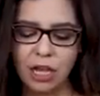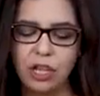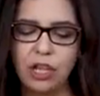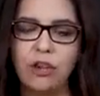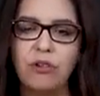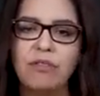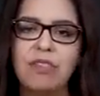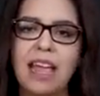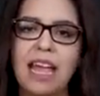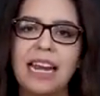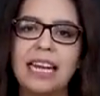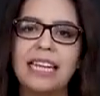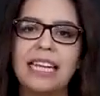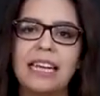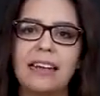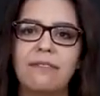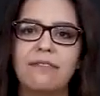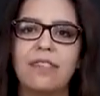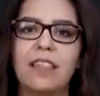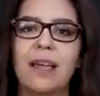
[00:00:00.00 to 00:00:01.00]
you then
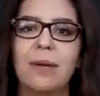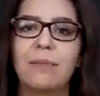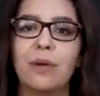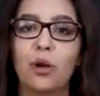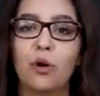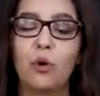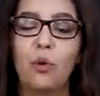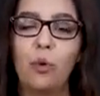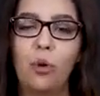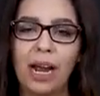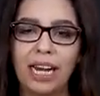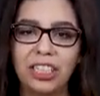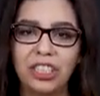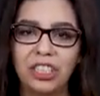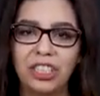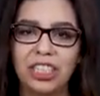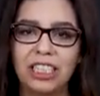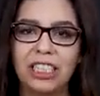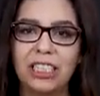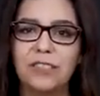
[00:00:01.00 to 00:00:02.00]
give them
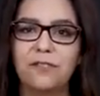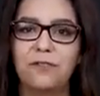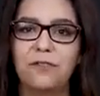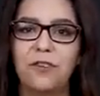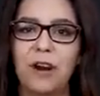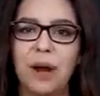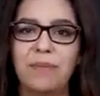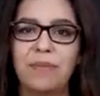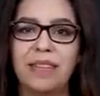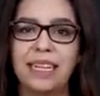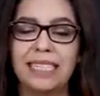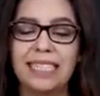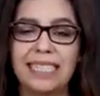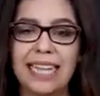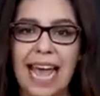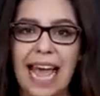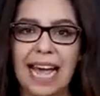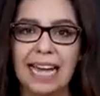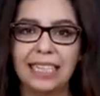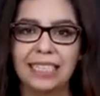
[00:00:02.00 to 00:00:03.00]
questions from the
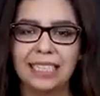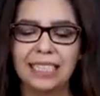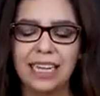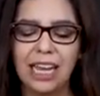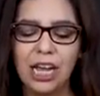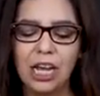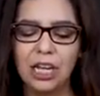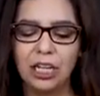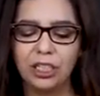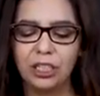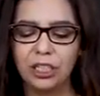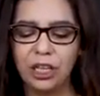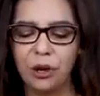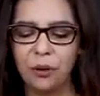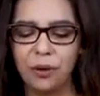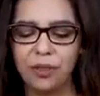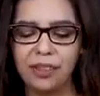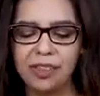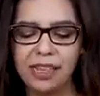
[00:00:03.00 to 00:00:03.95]
text. So